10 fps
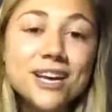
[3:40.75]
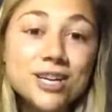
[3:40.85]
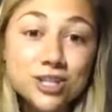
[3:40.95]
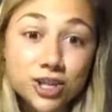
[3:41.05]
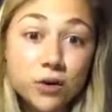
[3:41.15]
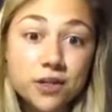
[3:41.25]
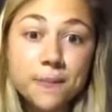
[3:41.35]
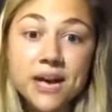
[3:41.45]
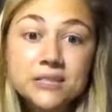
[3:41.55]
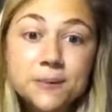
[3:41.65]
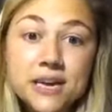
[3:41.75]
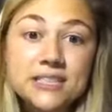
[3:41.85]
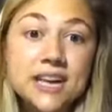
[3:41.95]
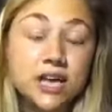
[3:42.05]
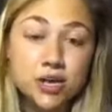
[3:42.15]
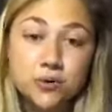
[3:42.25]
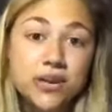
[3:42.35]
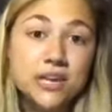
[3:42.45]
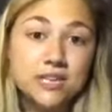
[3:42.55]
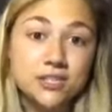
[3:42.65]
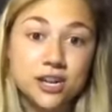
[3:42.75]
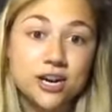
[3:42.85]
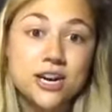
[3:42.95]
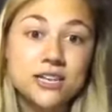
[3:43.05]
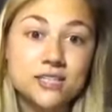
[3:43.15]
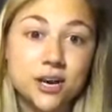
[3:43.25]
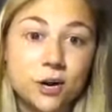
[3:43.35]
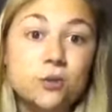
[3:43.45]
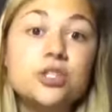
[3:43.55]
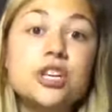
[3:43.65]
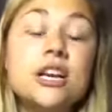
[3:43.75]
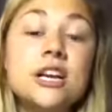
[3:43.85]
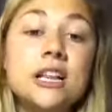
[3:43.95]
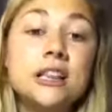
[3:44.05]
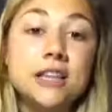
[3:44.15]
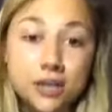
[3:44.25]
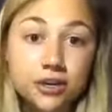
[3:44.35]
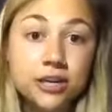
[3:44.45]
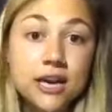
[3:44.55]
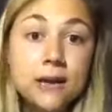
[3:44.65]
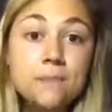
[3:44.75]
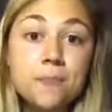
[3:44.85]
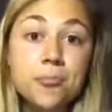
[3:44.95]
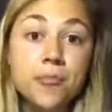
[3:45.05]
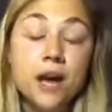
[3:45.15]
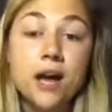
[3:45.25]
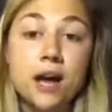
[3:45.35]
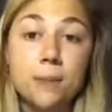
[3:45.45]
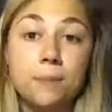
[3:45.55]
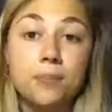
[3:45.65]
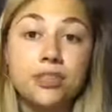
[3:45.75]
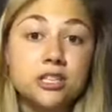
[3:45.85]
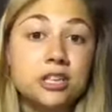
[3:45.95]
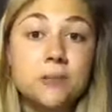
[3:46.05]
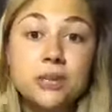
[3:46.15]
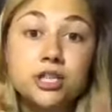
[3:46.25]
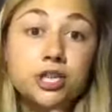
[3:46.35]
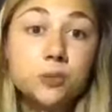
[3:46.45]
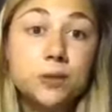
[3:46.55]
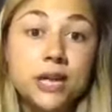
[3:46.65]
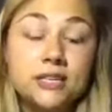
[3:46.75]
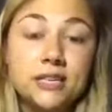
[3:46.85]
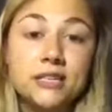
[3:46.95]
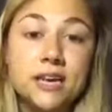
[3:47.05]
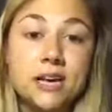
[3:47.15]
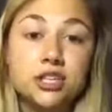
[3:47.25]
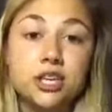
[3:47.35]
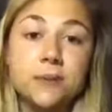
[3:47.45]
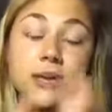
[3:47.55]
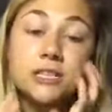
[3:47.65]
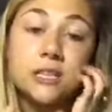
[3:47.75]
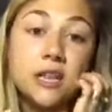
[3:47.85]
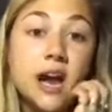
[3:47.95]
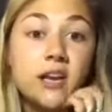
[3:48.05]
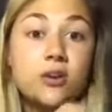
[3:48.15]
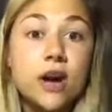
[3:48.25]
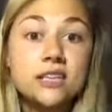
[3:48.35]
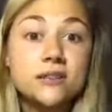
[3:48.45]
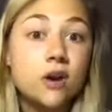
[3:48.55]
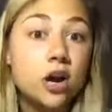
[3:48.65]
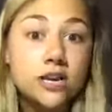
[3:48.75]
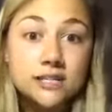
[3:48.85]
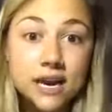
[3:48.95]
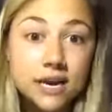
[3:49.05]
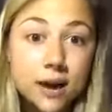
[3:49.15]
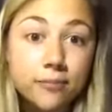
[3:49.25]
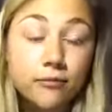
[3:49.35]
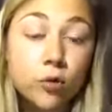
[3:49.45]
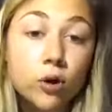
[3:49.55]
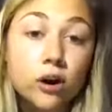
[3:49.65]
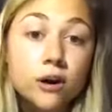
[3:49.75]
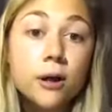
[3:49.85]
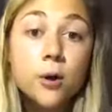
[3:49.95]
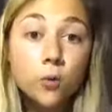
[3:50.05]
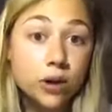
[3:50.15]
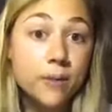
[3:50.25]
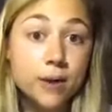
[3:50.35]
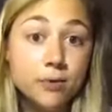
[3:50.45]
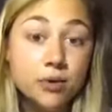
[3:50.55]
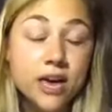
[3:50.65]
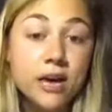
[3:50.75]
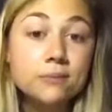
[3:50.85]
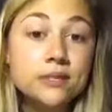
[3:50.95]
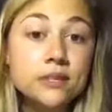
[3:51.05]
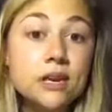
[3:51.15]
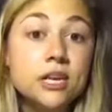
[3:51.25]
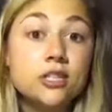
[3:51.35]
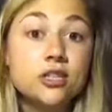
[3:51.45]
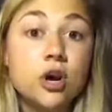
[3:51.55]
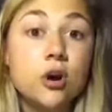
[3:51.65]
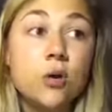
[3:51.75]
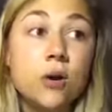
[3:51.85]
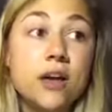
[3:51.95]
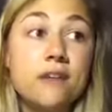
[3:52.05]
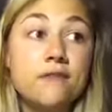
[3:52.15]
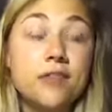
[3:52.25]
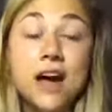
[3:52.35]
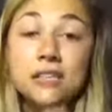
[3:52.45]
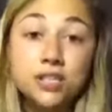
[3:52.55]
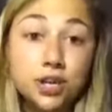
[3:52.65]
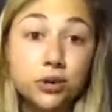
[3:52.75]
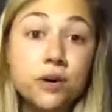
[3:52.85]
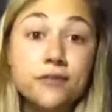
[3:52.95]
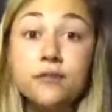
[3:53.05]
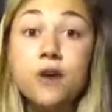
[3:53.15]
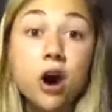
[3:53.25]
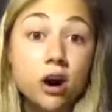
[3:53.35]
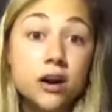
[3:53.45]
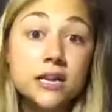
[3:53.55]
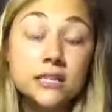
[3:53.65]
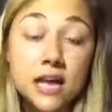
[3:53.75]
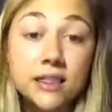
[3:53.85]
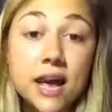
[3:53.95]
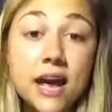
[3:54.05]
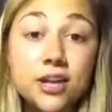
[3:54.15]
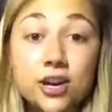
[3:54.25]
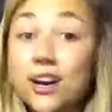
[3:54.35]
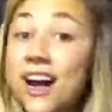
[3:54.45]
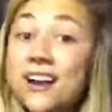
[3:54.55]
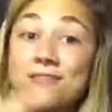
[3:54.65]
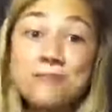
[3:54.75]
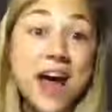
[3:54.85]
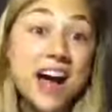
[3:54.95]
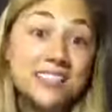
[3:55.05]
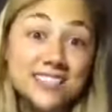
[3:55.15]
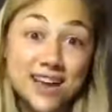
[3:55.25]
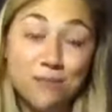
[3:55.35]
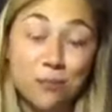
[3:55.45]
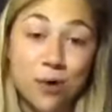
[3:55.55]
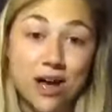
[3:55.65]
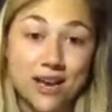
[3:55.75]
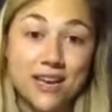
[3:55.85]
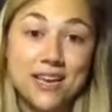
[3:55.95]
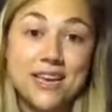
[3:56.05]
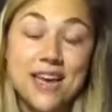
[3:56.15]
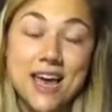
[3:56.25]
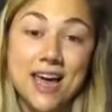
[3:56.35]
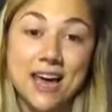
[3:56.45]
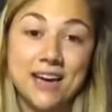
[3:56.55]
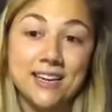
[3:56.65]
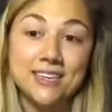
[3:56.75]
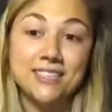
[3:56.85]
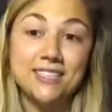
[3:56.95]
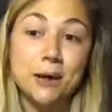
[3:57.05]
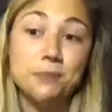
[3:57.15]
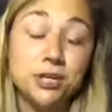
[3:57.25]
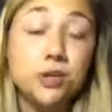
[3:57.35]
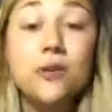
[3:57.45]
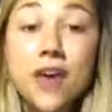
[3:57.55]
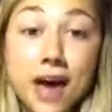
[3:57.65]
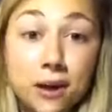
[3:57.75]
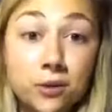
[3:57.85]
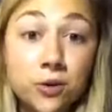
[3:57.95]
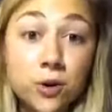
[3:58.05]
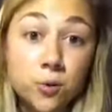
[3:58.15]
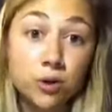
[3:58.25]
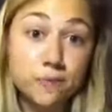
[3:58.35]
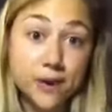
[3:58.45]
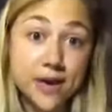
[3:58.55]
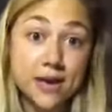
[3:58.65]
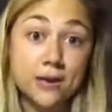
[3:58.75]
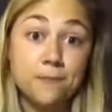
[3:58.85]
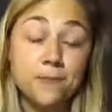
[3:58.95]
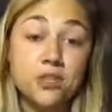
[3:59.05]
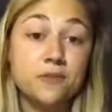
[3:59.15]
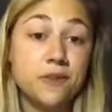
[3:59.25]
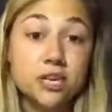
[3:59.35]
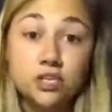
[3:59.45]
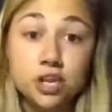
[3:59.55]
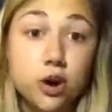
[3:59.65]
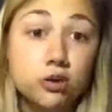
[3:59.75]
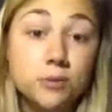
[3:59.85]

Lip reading: So the best place that you can get started as a coach, literally, there's going to be 2 places actually, because a lot of you guys have already signed up for one of my boot camps. So if that's you, if you've already done that, you're kind of past step 1. And step 2 then would be to finish the coach